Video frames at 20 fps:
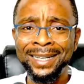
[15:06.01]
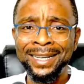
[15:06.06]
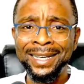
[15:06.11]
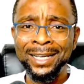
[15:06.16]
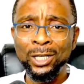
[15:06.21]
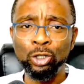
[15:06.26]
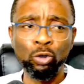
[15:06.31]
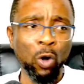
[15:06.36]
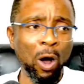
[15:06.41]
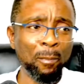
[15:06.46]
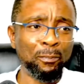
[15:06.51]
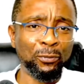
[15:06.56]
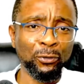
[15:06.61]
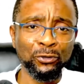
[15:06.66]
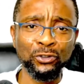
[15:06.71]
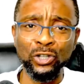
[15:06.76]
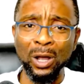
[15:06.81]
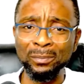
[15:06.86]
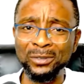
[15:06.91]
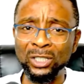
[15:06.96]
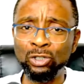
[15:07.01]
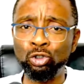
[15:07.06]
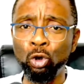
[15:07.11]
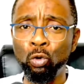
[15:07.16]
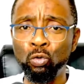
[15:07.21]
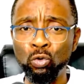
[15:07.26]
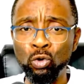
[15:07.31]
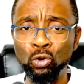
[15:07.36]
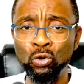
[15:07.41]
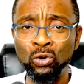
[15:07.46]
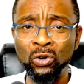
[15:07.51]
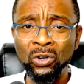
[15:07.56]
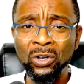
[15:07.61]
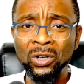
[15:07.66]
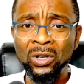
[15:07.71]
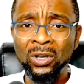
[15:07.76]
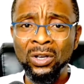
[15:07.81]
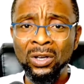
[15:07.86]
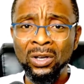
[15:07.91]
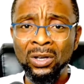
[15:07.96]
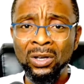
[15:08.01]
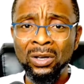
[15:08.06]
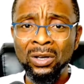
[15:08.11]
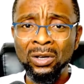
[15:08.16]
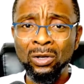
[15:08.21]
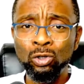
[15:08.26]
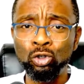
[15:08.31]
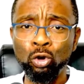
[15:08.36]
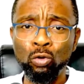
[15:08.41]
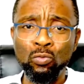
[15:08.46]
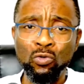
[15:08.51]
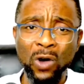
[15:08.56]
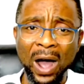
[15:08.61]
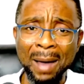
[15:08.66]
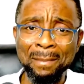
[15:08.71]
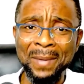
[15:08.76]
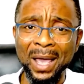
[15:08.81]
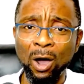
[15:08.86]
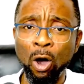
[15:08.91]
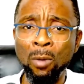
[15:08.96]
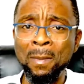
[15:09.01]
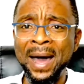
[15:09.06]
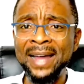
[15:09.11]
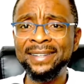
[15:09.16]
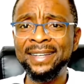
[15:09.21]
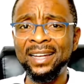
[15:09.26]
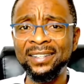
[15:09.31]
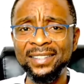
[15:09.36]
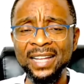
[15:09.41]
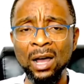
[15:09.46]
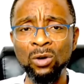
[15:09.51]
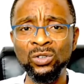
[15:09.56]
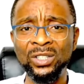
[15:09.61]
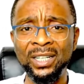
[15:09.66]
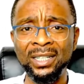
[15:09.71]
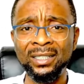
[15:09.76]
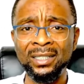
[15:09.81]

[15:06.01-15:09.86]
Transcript: You want to prove something to who? To Muhammad, Omade Saudi.